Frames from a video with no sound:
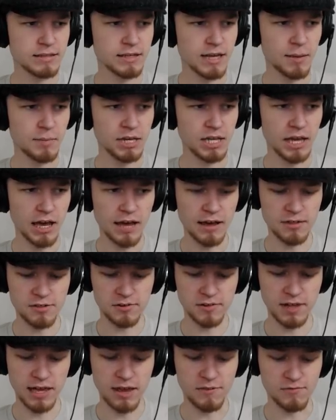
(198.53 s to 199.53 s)
How many eyes
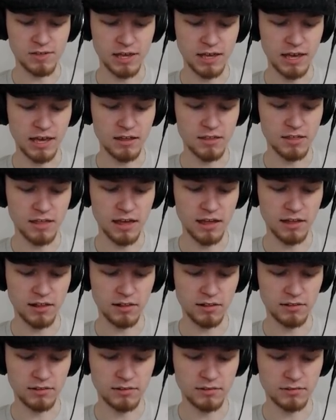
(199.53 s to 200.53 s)
are left? I can't tell.